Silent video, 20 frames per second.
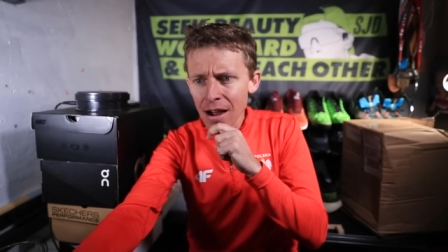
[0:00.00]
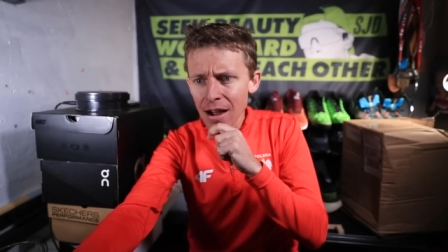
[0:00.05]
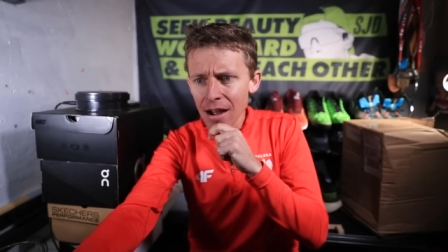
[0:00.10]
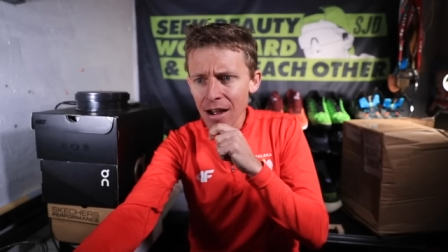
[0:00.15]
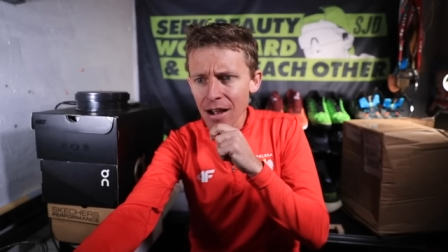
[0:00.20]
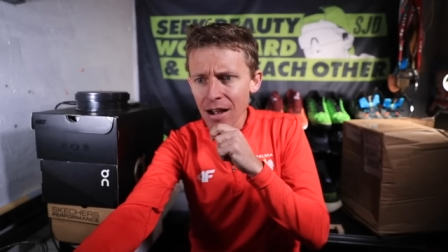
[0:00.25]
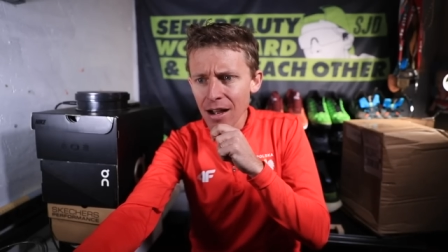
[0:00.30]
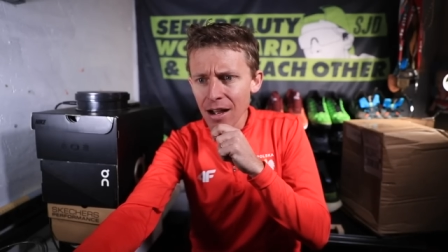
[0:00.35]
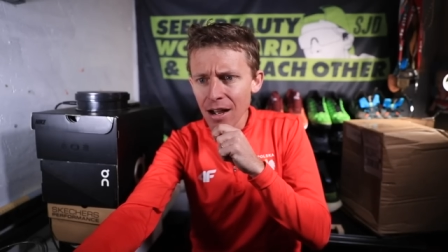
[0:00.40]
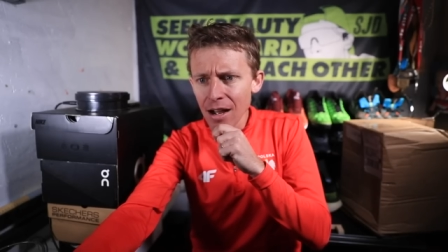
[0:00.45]

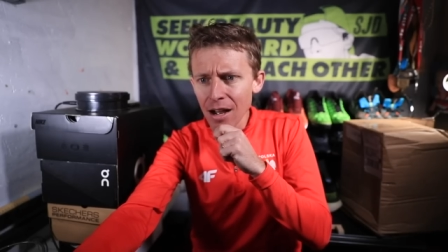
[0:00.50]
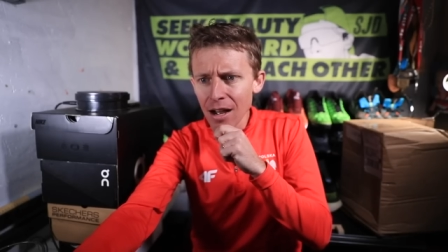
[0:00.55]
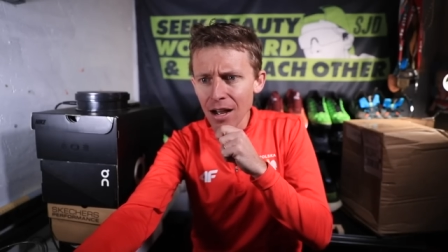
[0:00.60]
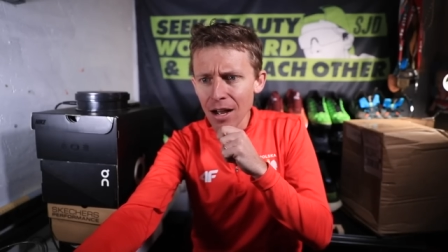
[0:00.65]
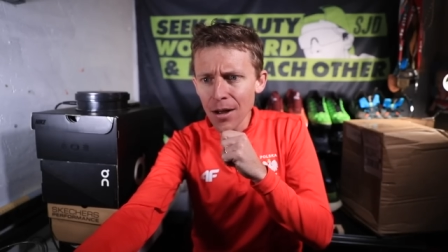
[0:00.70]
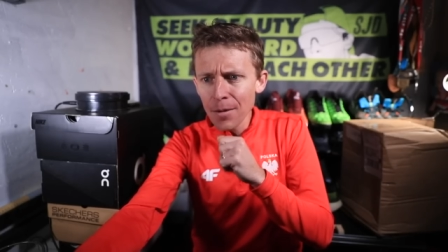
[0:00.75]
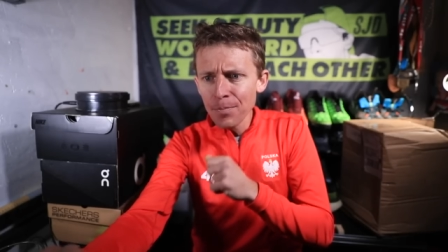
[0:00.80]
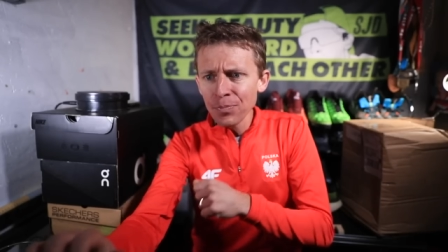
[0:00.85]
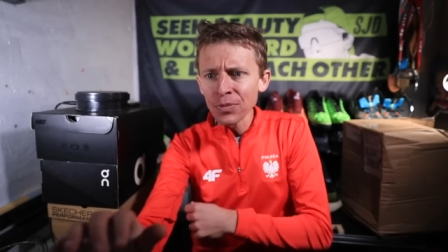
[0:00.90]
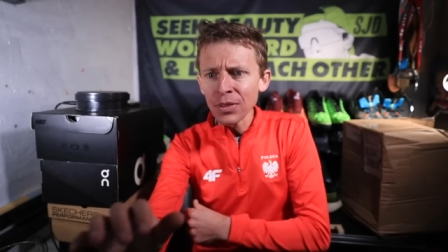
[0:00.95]

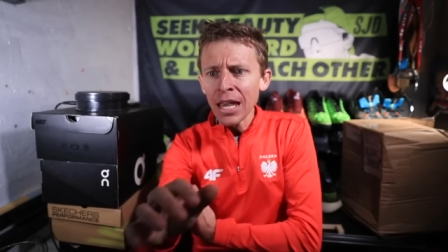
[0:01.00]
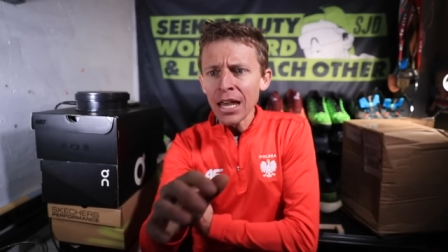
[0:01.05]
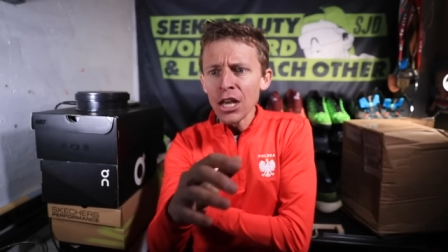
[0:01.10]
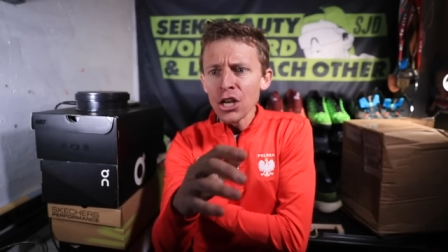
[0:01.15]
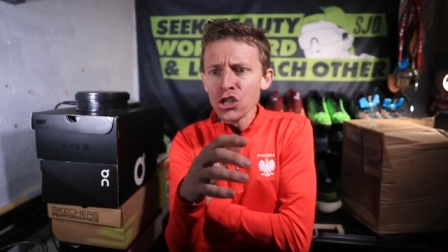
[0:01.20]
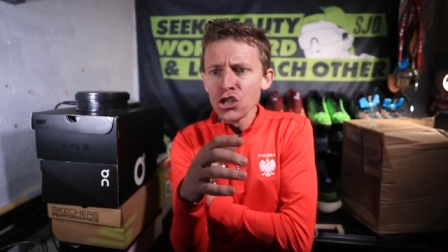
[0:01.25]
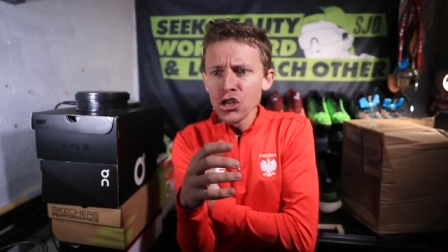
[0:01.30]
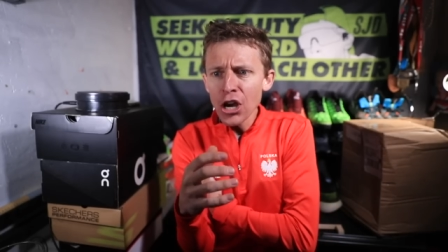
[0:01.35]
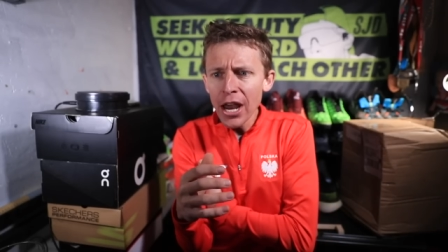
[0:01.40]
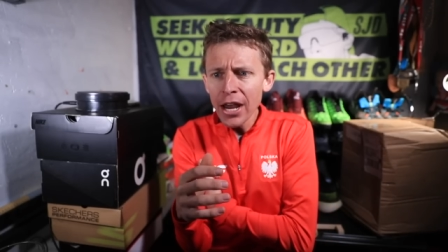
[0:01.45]
Um,
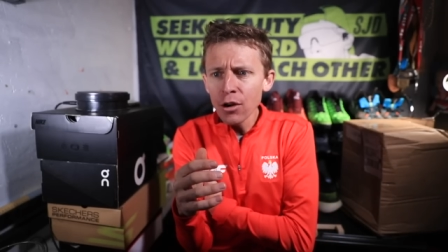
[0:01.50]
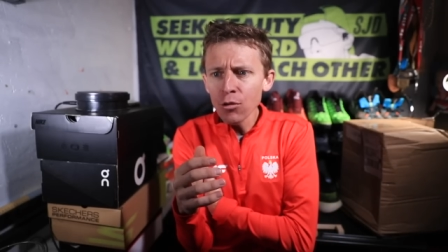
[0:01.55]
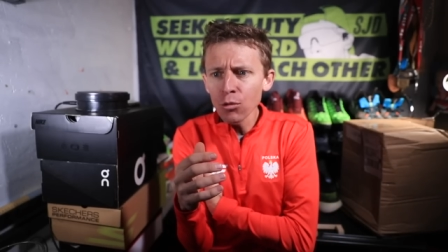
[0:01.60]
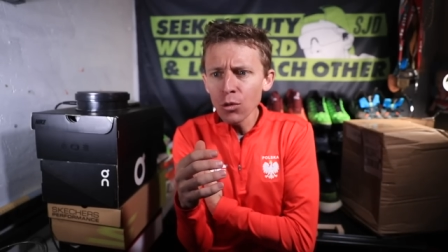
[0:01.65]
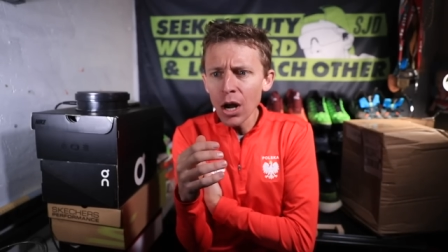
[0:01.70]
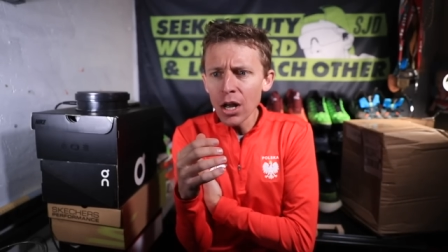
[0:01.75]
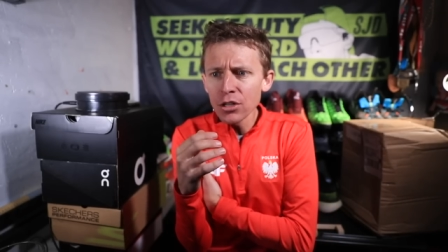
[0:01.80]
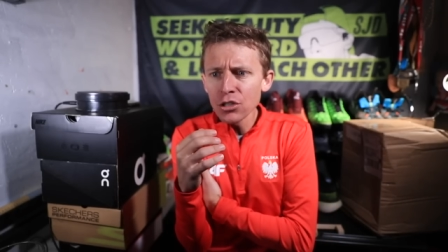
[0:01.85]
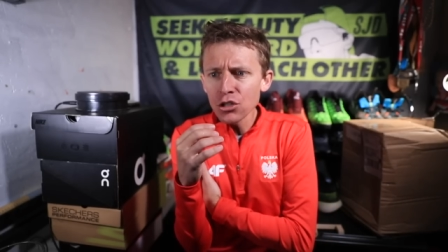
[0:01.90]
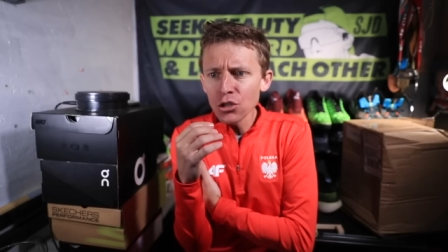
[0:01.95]
Jake
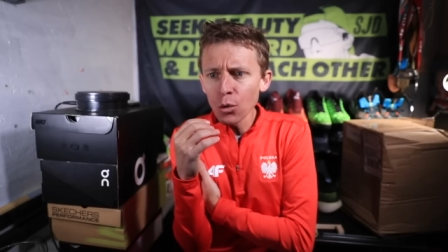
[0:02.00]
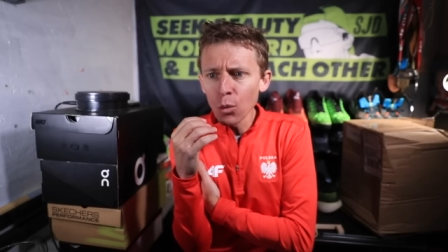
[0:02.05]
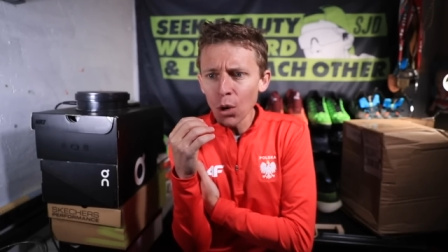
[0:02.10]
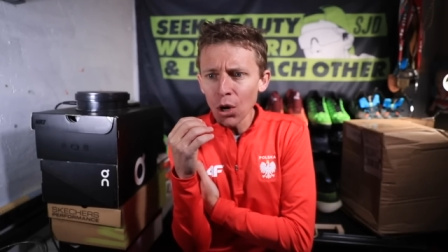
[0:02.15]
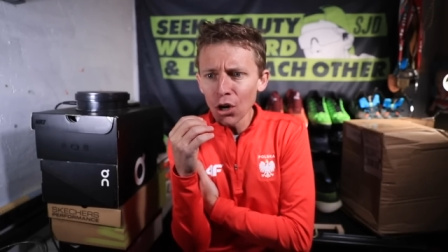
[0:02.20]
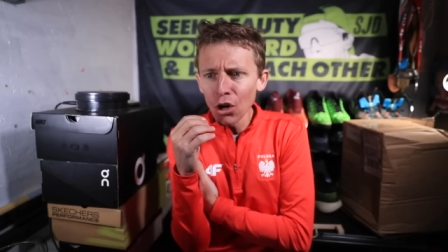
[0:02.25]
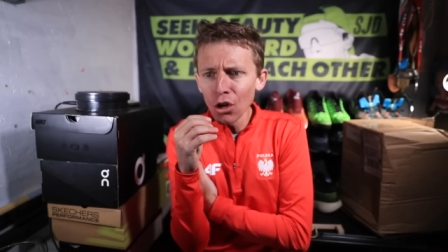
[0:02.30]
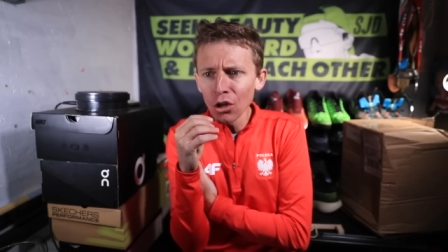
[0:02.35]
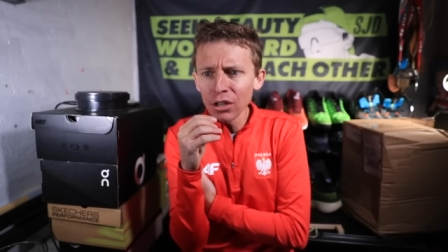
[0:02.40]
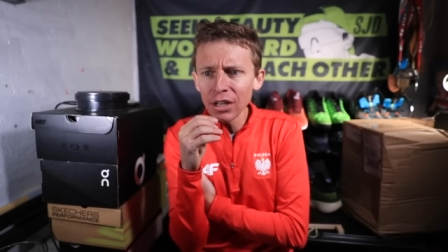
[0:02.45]
Runs the
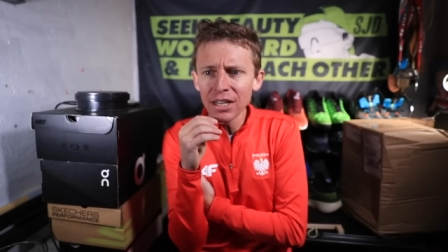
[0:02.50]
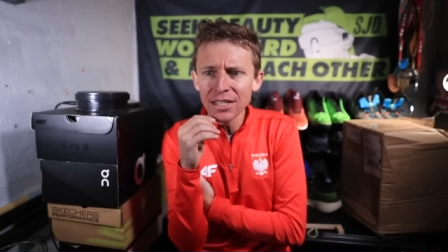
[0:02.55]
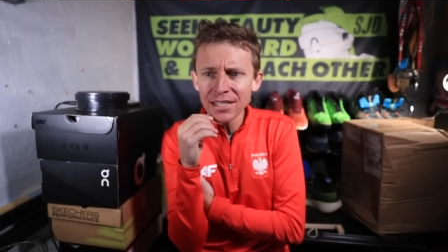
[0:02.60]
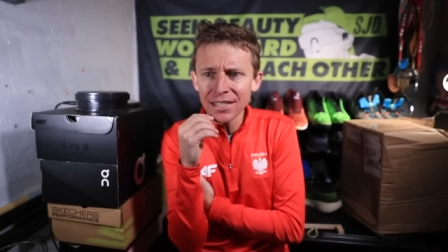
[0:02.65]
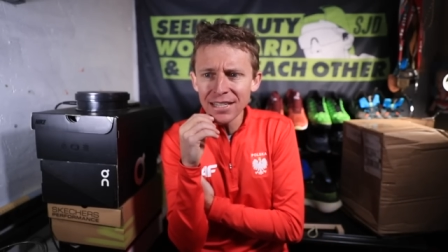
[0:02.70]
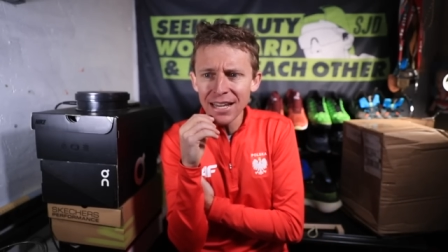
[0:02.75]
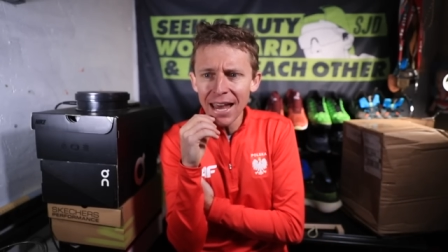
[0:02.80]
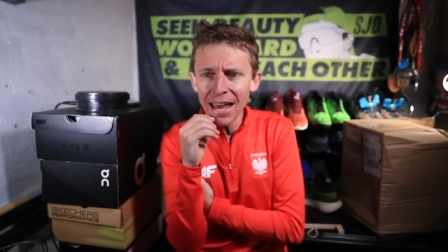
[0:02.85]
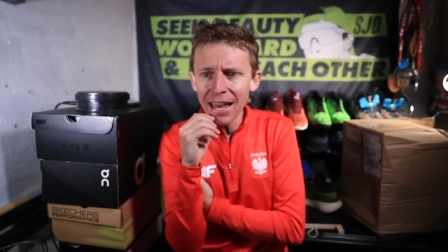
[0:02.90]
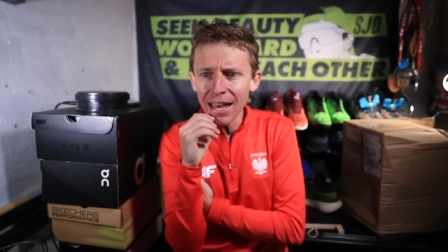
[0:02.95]
World
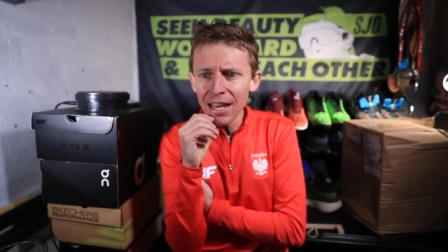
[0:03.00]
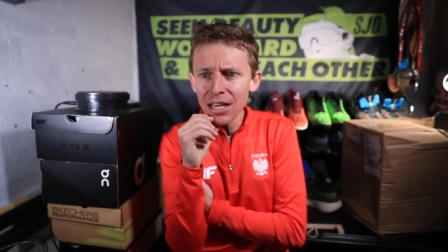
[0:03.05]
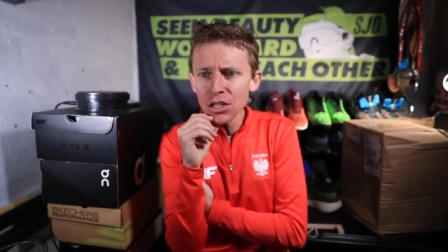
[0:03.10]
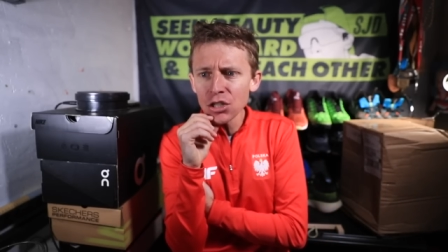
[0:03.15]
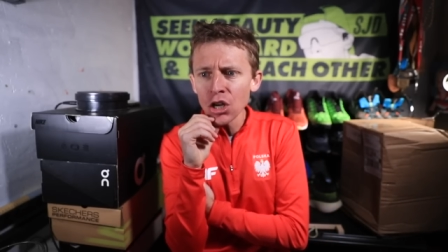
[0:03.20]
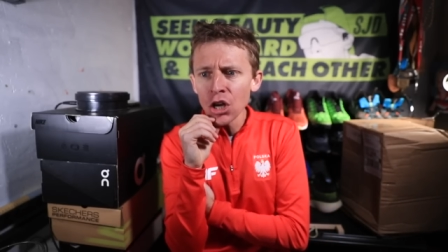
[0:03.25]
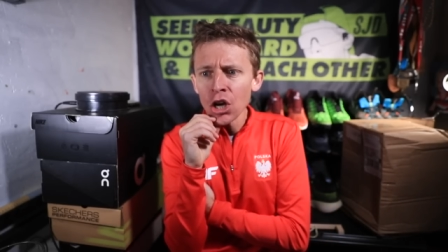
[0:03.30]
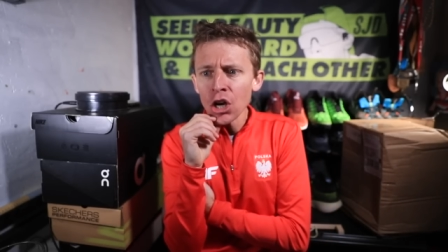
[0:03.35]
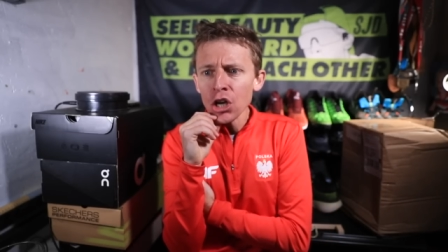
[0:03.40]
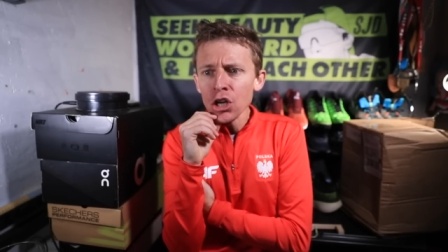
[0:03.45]
says,